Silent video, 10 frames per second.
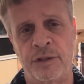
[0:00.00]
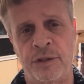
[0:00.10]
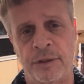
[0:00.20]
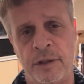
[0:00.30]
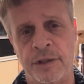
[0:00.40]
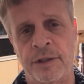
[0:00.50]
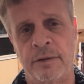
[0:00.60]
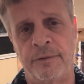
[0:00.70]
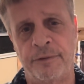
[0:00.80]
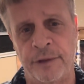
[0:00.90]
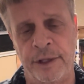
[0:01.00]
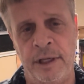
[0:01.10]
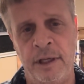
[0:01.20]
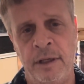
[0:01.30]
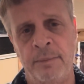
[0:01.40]

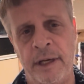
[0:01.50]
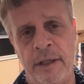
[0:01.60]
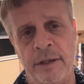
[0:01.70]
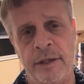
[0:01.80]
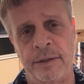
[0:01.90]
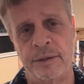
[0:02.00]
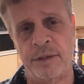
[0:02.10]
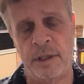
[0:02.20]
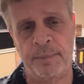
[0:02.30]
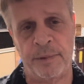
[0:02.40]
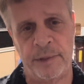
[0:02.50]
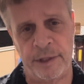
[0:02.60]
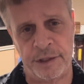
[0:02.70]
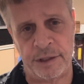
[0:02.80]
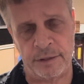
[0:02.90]
structure-free molecule
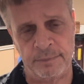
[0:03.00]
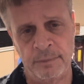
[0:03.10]
separation.